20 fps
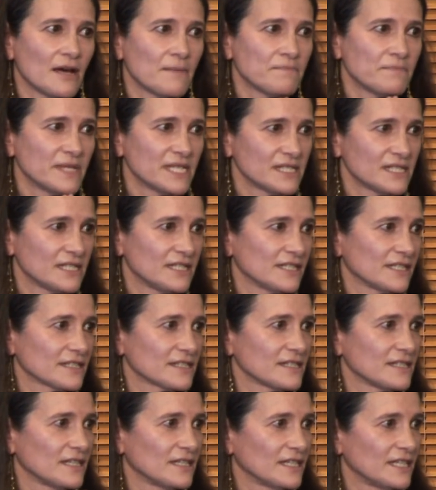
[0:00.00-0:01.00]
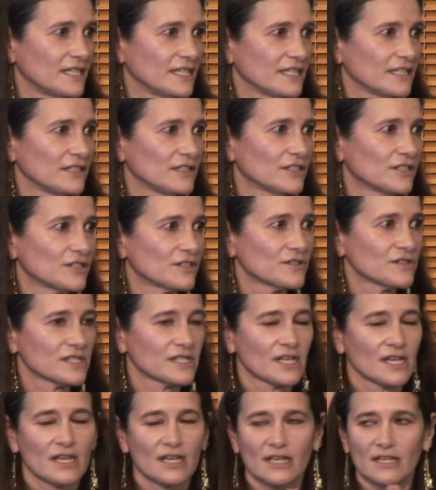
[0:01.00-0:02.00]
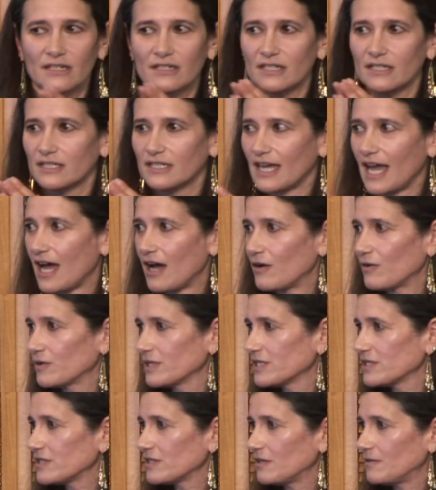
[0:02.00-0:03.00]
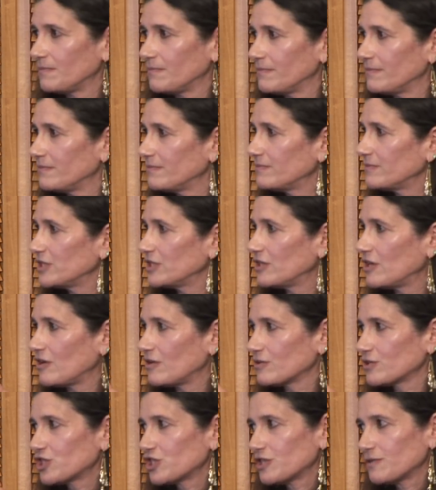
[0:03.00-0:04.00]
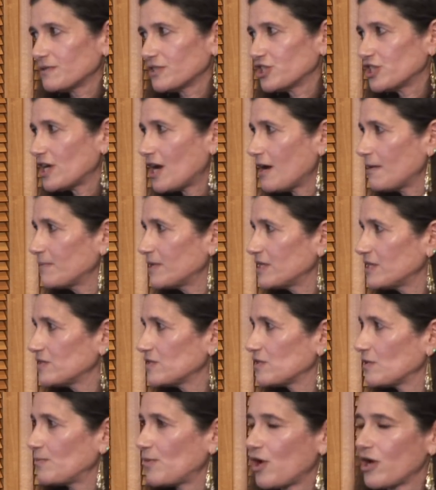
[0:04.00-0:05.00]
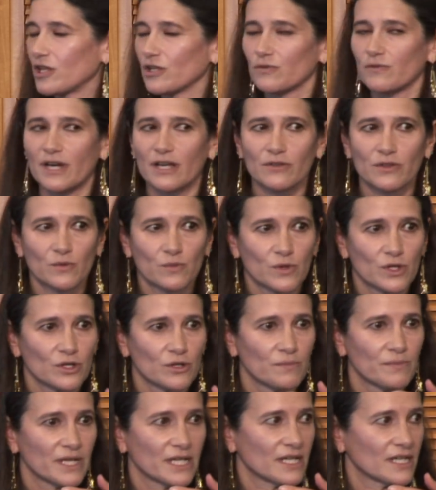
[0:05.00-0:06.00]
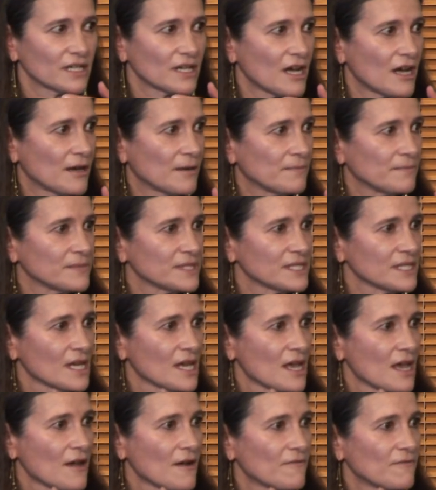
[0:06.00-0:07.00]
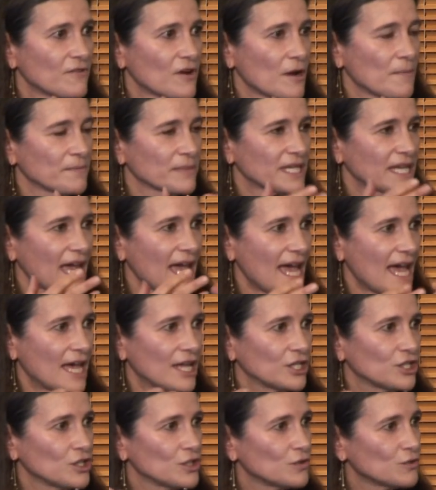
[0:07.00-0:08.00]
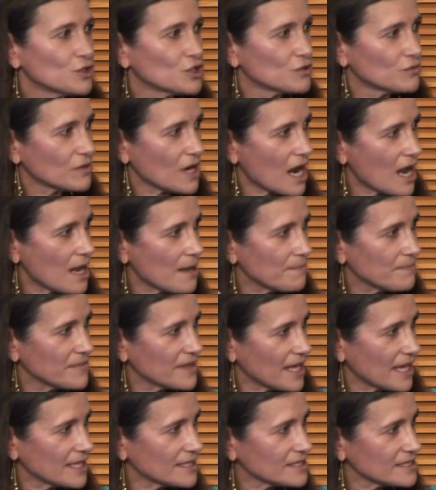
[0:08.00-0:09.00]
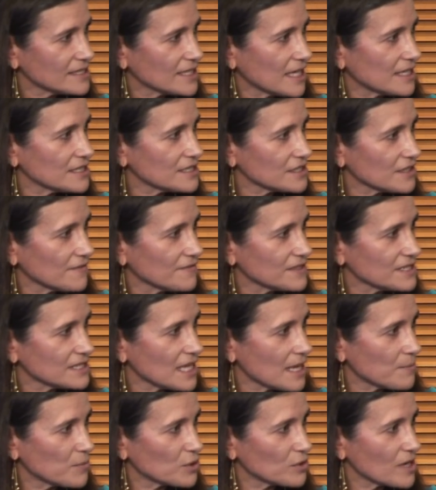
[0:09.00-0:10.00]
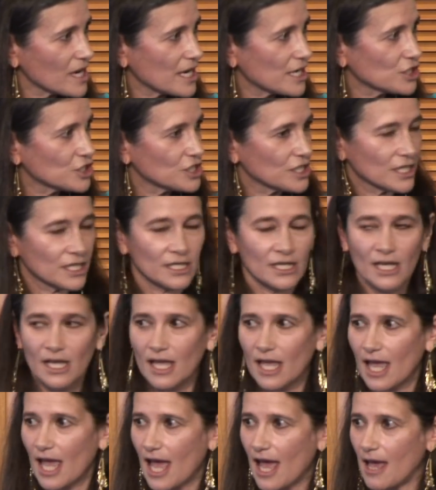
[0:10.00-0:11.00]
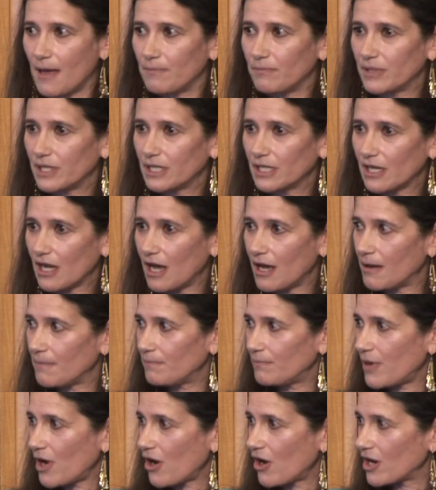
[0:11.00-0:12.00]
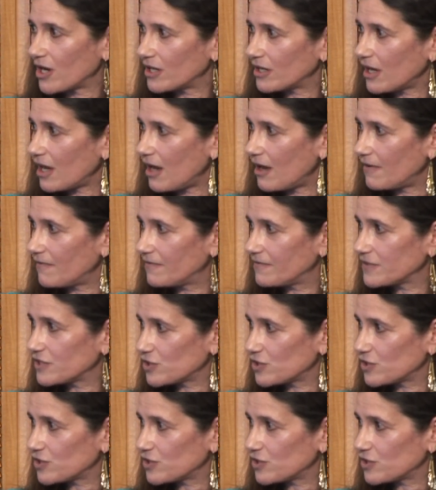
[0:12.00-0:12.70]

mystics and healers, to Taoism, you know, sh shamanism, all around the world. But it comes from, can you drop that sense of separation and become part of